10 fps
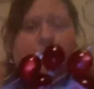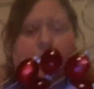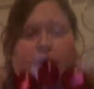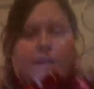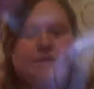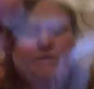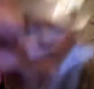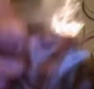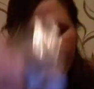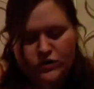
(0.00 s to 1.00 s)

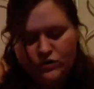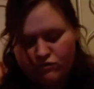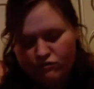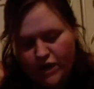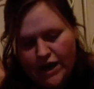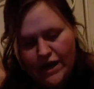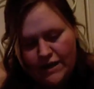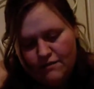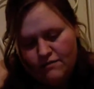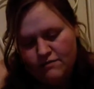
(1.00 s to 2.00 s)
I finished
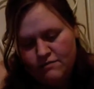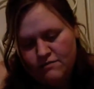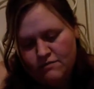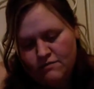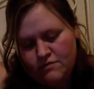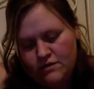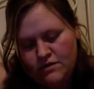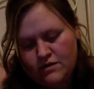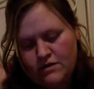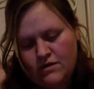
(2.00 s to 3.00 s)
red
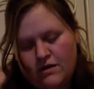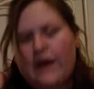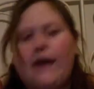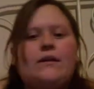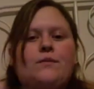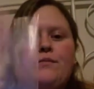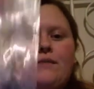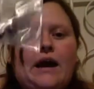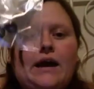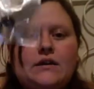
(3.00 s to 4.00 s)
and a
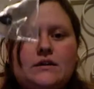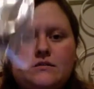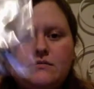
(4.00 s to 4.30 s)
black